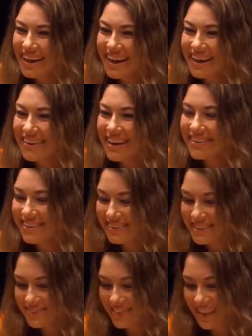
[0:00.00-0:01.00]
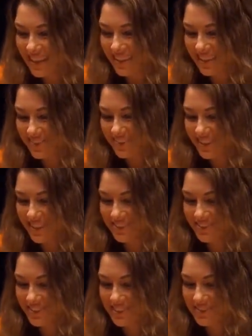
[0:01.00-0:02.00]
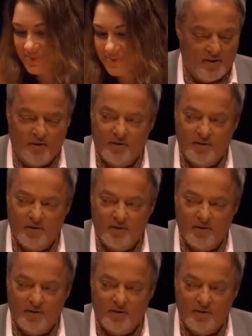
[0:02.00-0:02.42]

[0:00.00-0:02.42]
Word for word: P. Oh, I would always play that on the piano for him.